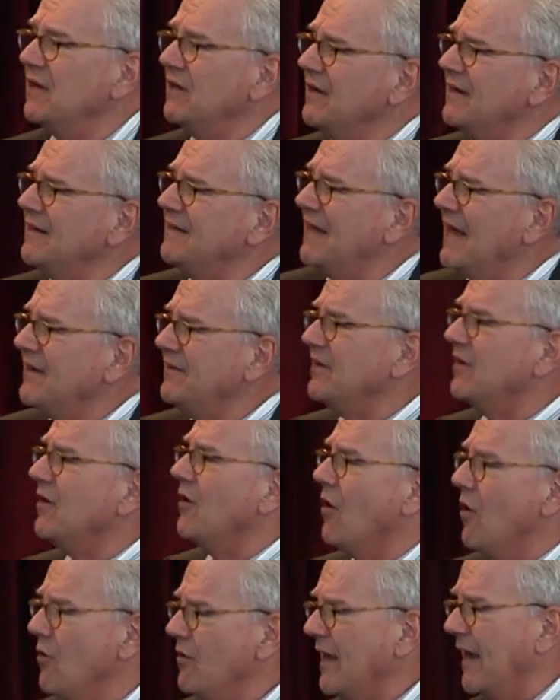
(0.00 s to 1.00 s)
look at that and you
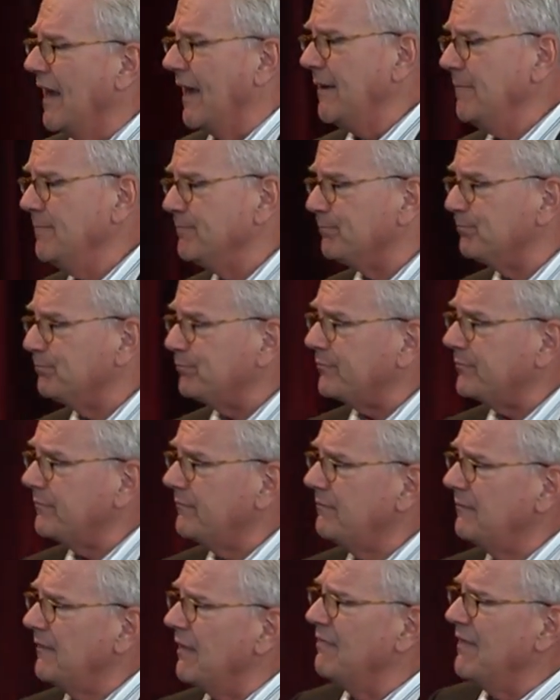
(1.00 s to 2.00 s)
go, okay,
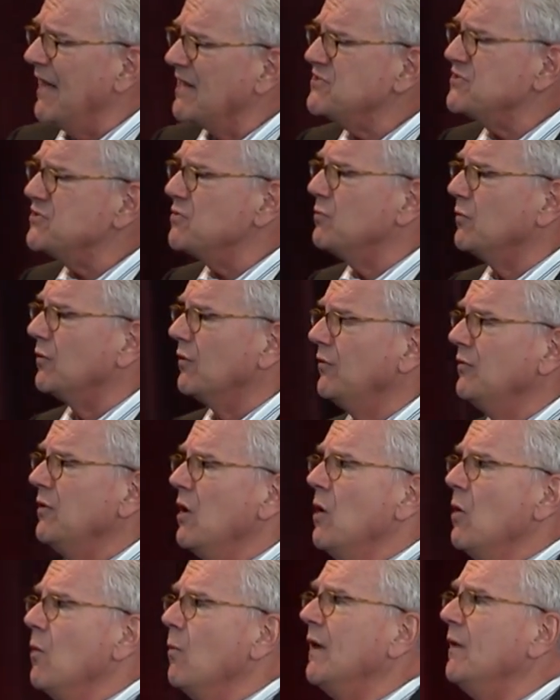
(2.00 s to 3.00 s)
that's the world.
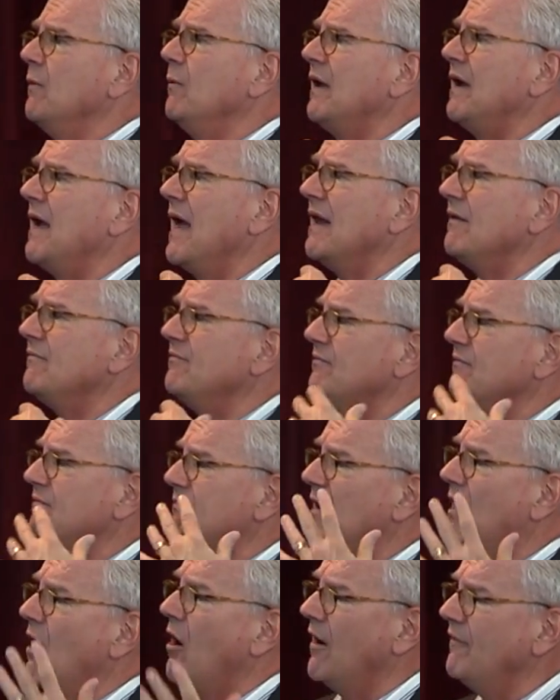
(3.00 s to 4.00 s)
We, we kind of
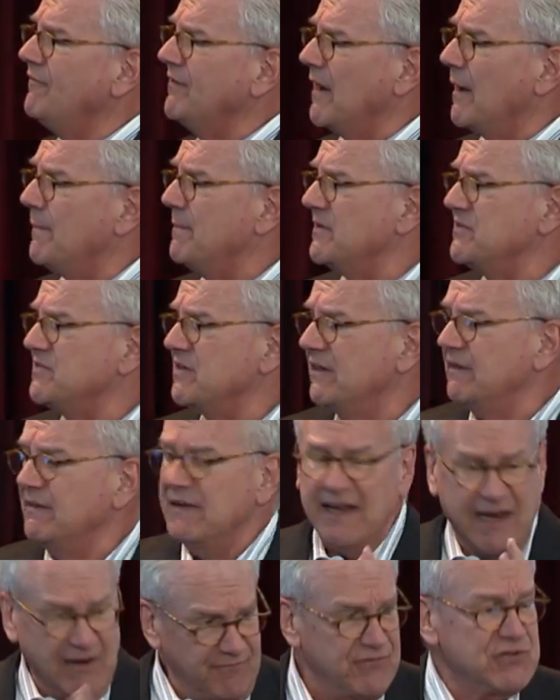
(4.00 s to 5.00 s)
carve it up into
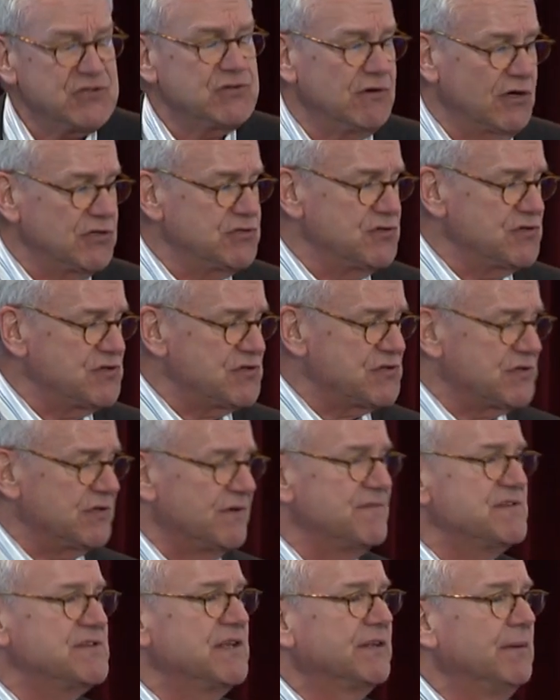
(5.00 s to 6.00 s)
infrastructure as a
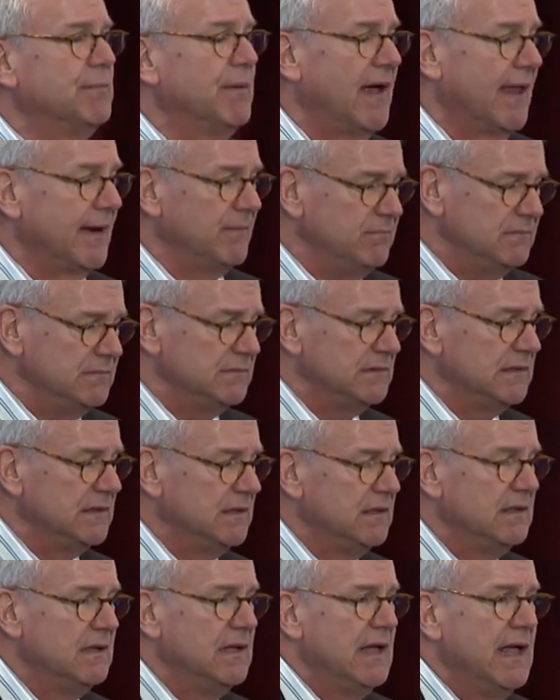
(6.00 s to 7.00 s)
service at the bottom.
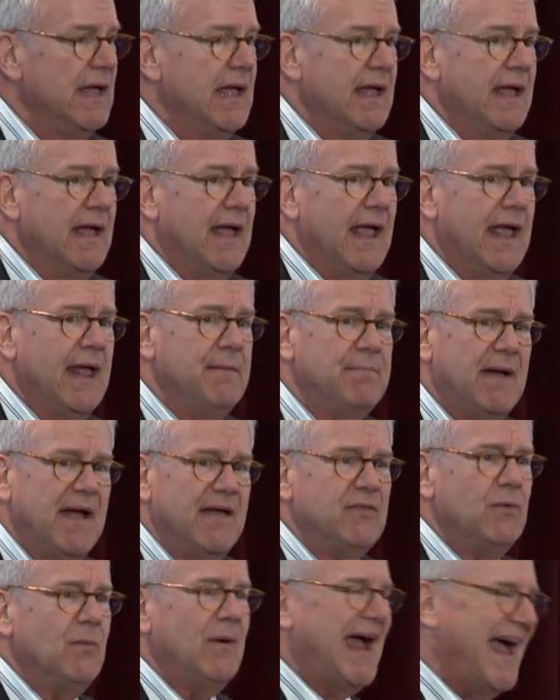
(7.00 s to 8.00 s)
And by
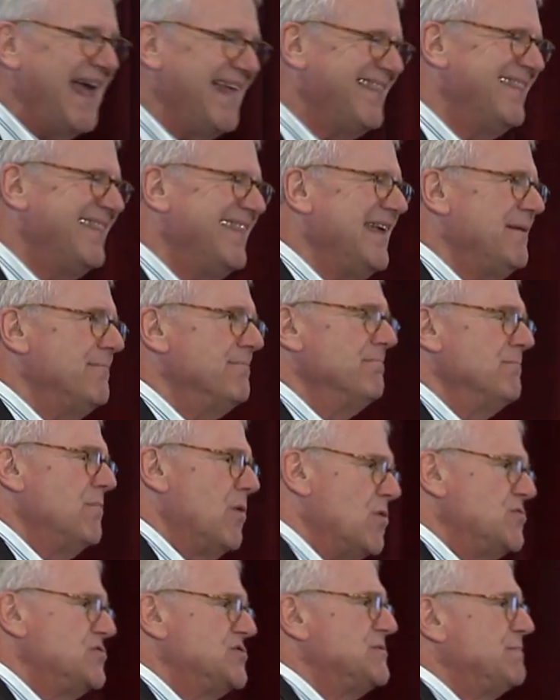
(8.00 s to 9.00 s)
the way, I think
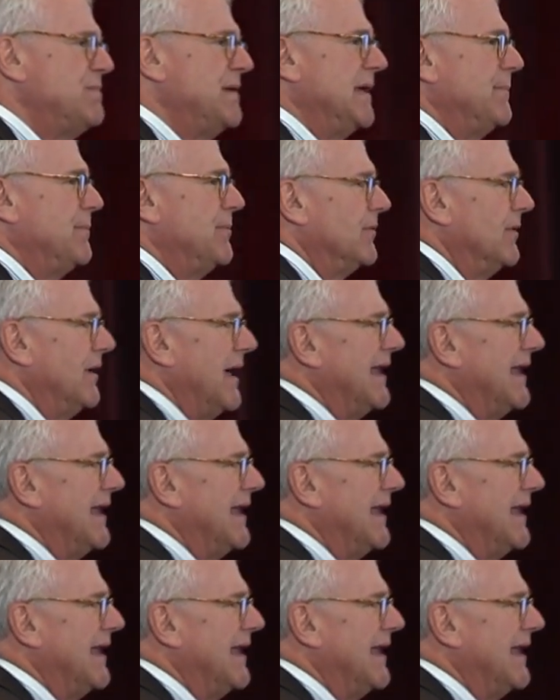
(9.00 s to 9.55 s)
most people